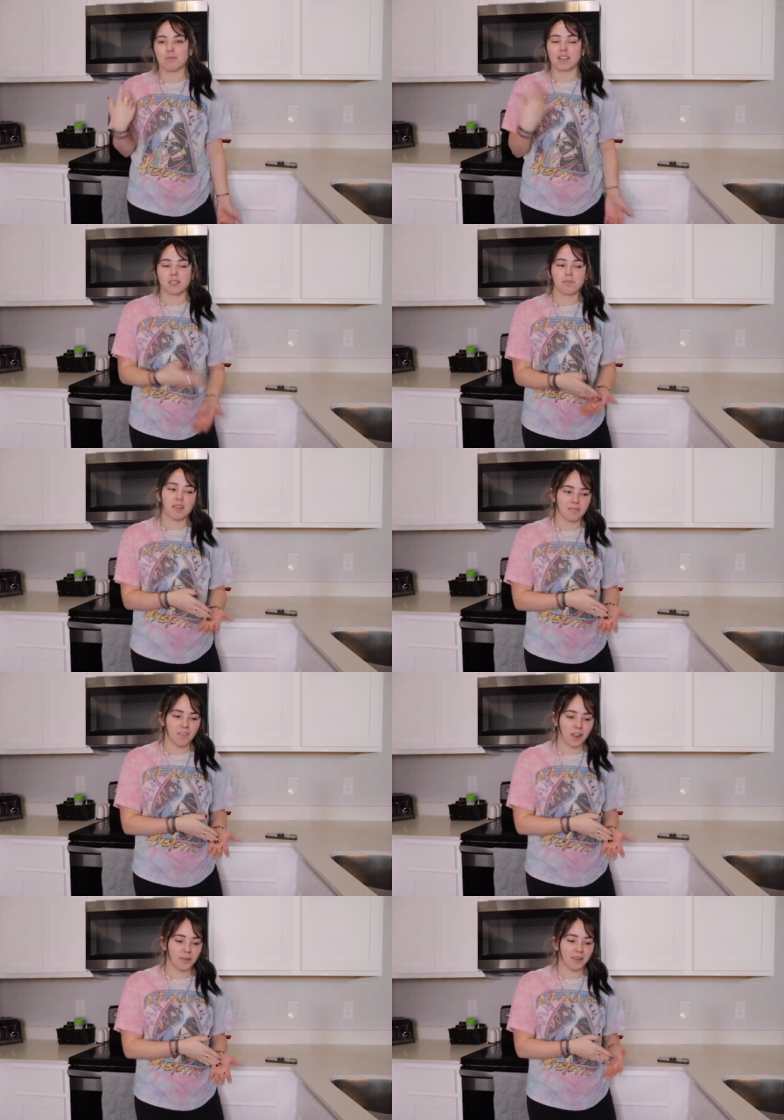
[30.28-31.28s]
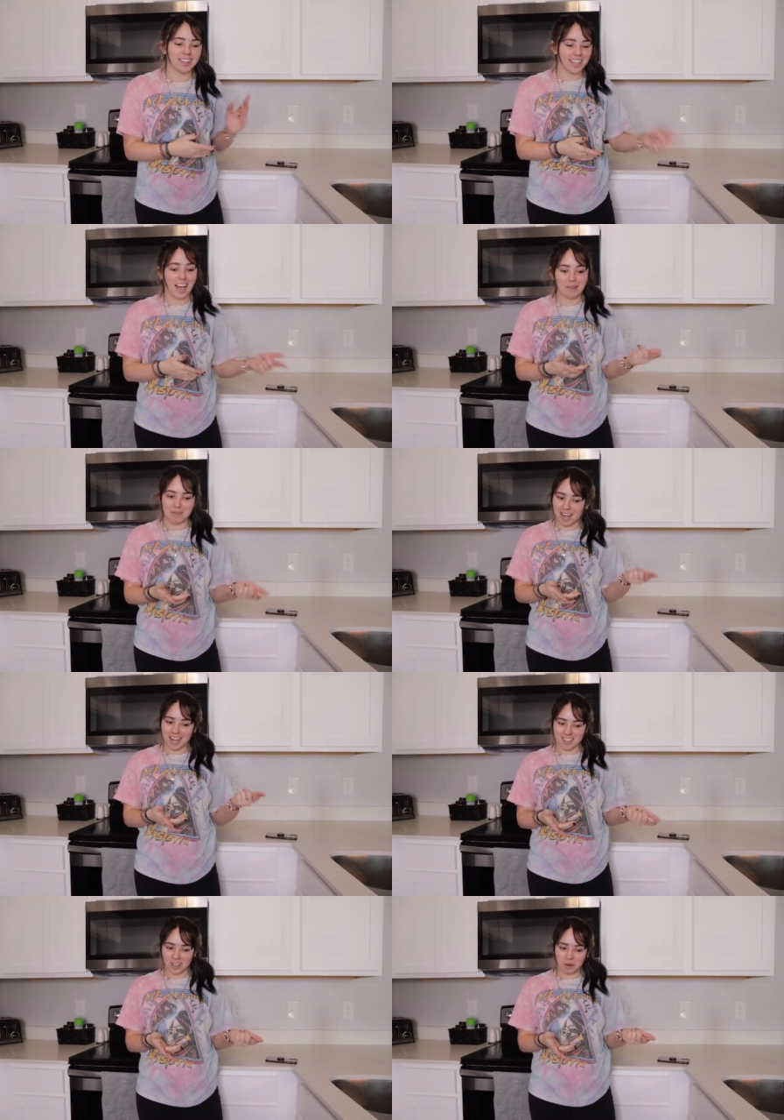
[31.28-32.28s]
The recipe I'm following, the guy made
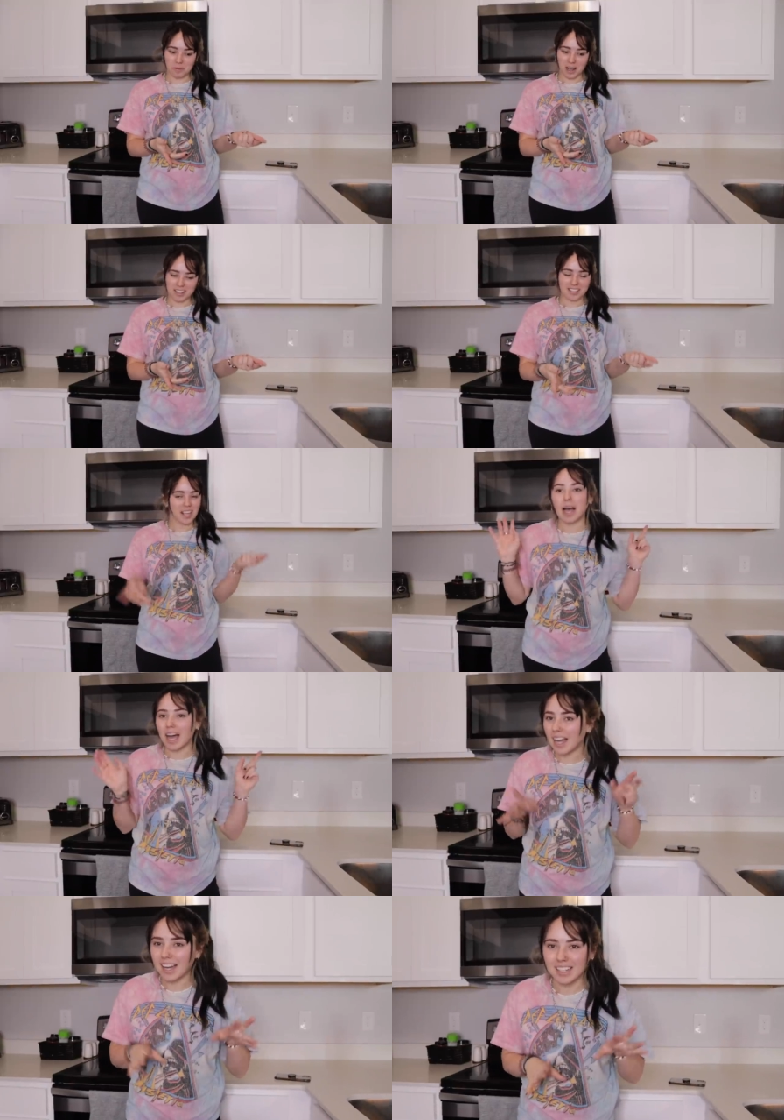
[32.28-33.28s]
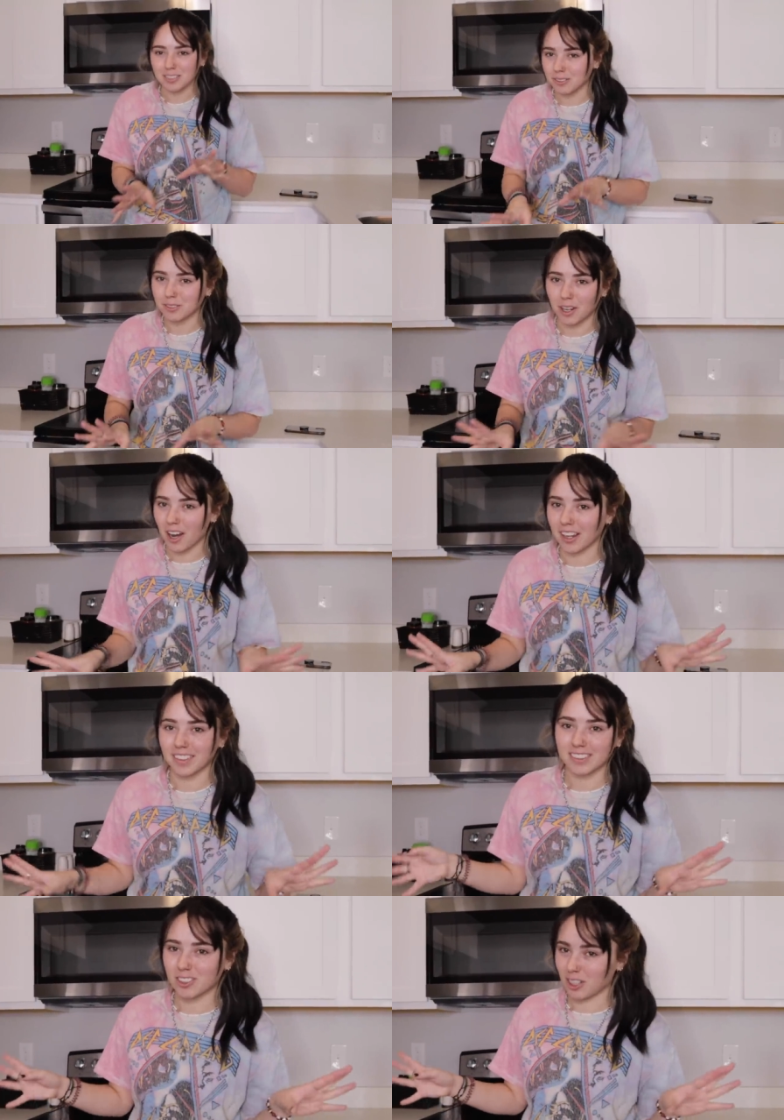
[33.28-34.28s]
his own buns, but I do
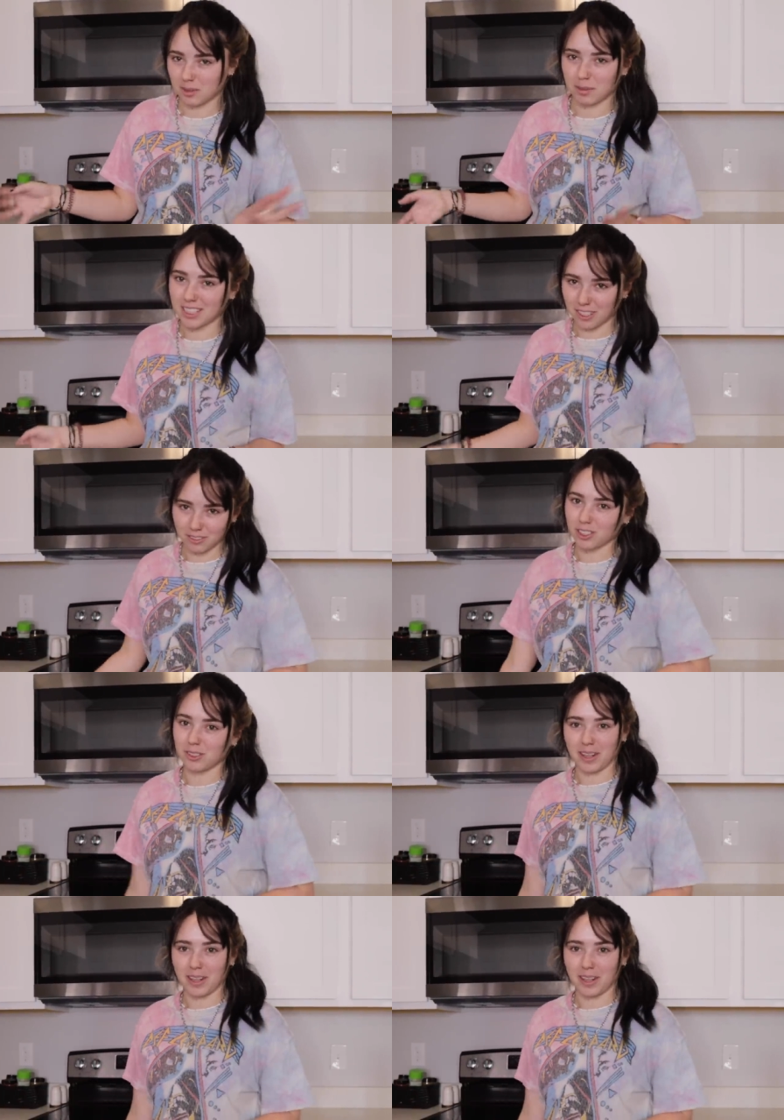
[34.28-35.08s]
not trust myself to do